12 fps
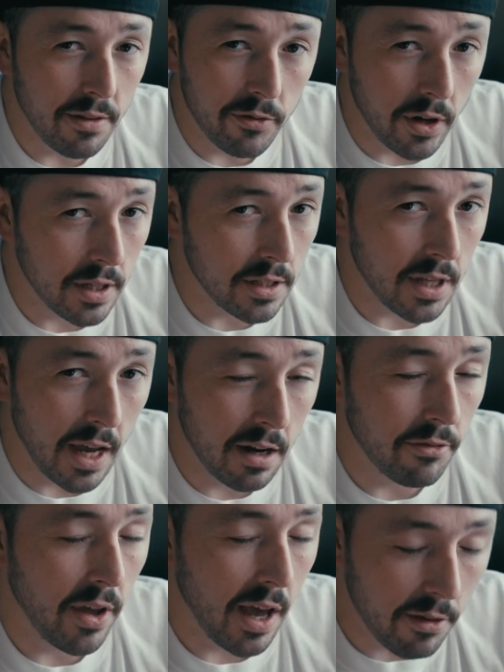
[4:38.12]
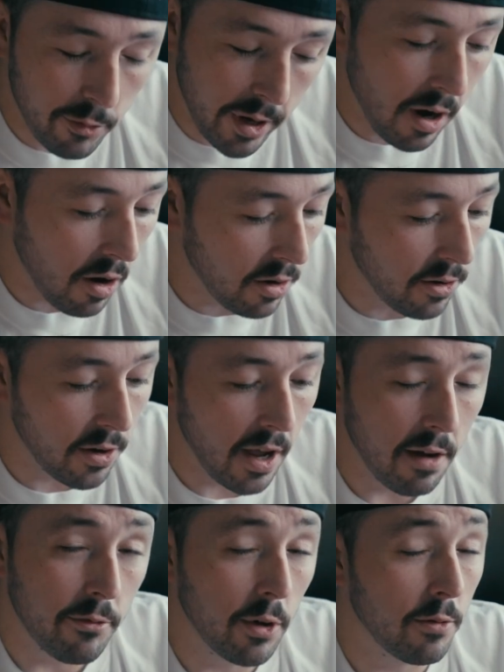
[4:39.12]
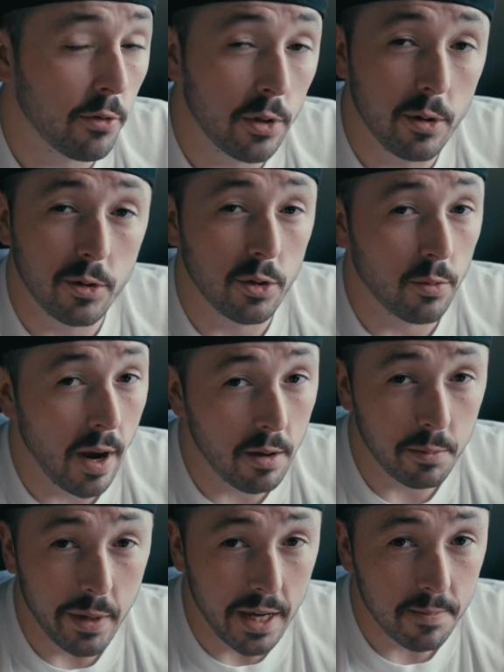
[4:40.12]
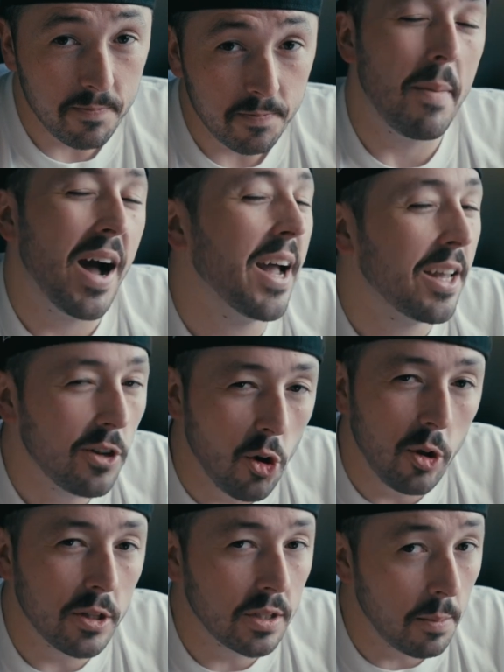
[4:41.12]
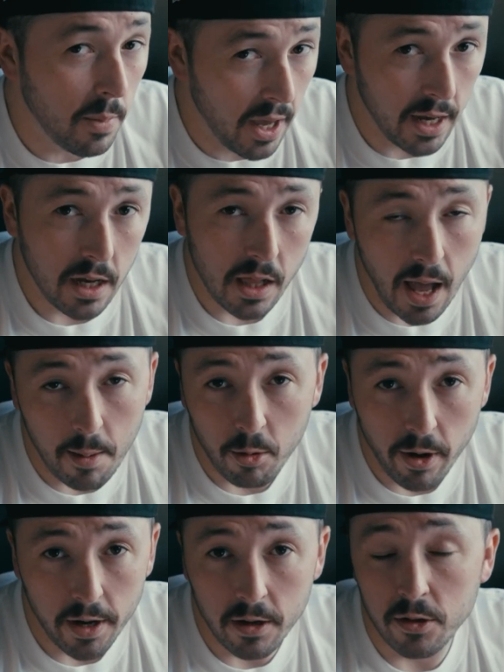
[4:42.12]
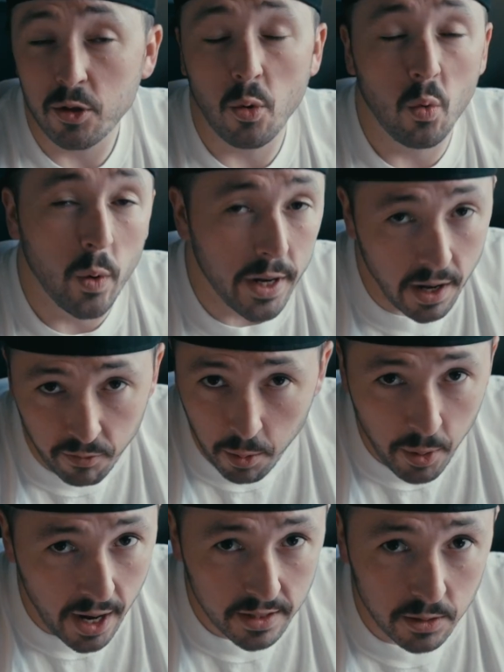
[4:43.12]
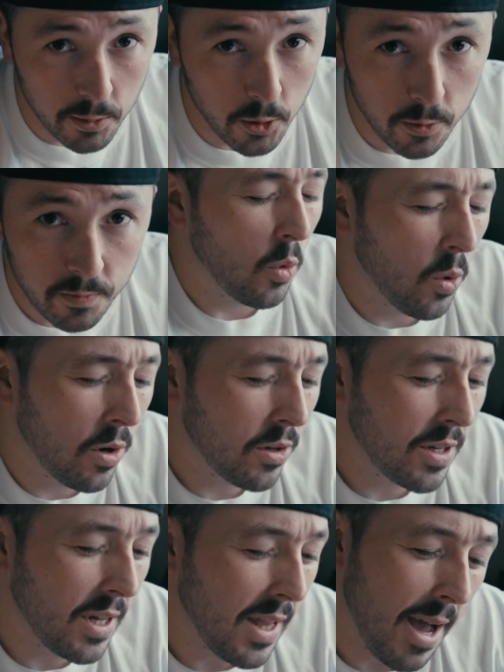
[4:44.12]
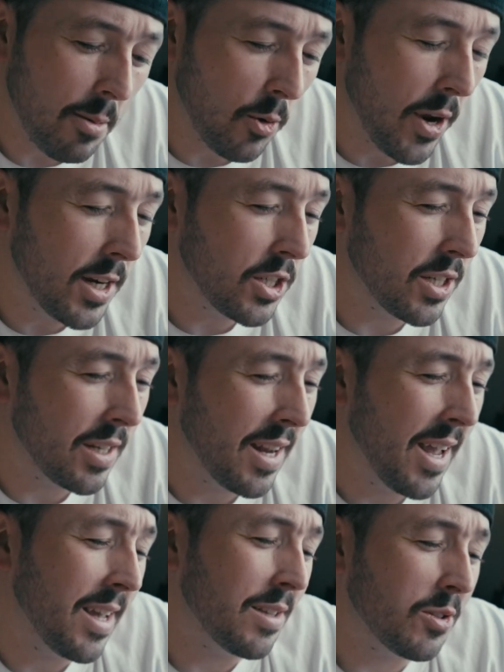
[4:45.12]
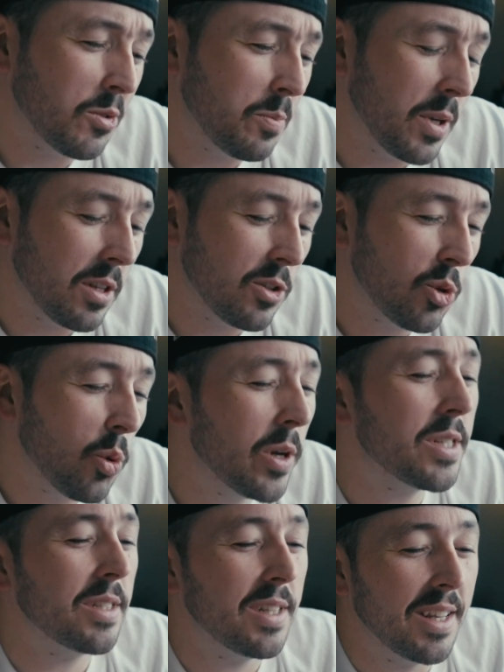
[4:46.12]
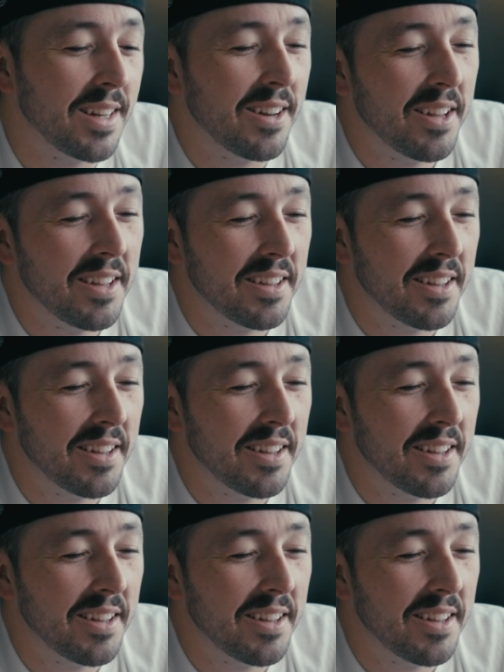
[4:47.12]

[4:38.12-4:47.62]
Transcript: the funds out of every hard-earned effort for those around me, my goal is to pay collaborators whenever possible. The word collaboration has been twisted